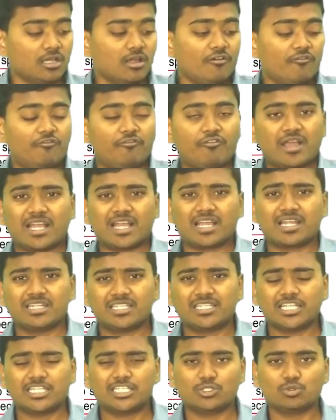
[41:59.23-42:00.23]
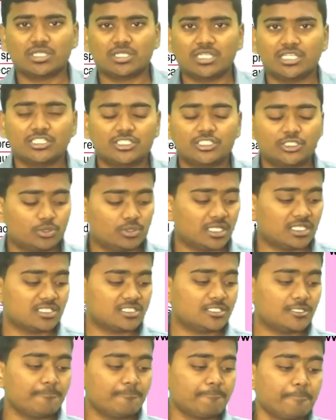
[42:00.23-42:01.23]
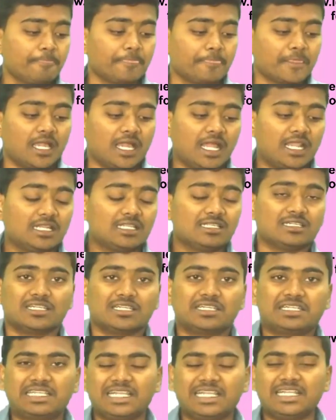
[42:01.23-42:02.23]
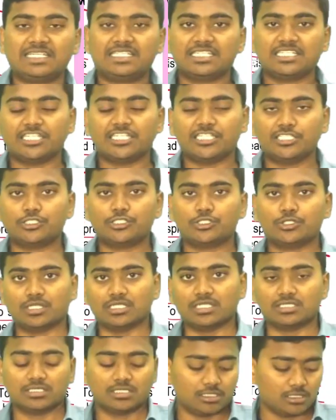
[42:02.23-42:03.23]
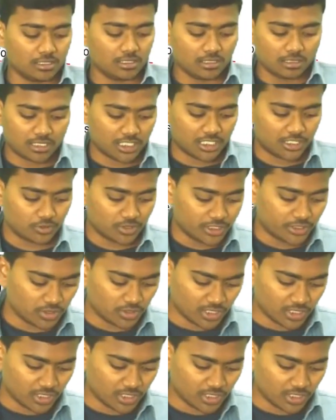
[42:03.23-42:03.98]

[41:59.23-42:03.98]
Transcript: facultative reinsurance and treaty reinsurance, that you need to